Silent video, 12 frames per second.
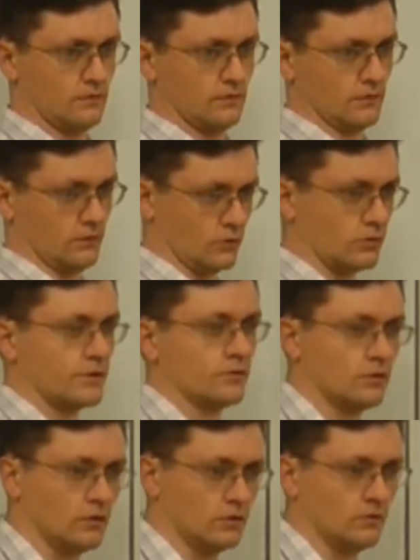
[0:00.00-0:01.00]
The longer
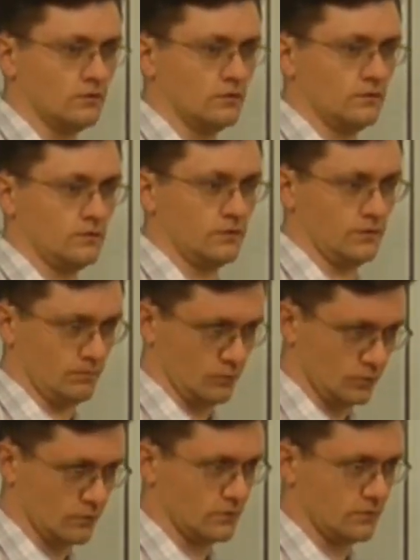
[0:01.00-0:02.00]
you go, the
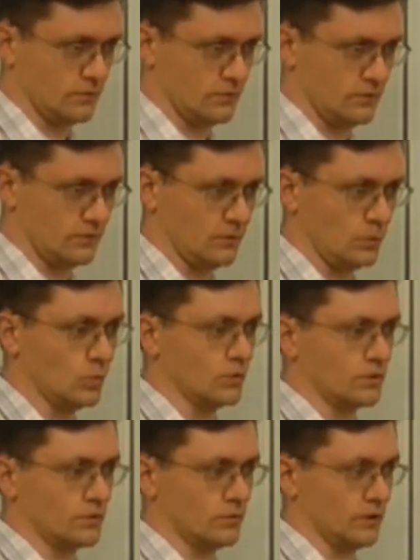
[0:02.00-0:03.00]
more
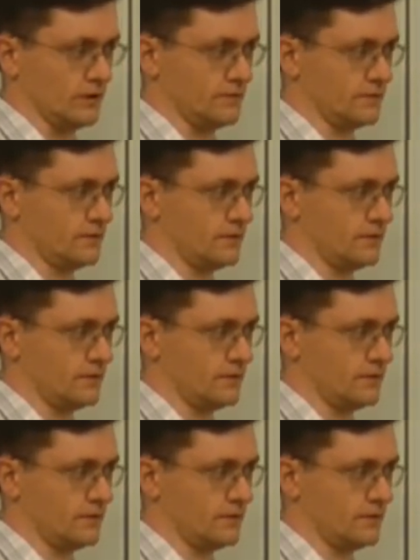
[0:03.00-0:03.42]
work you have.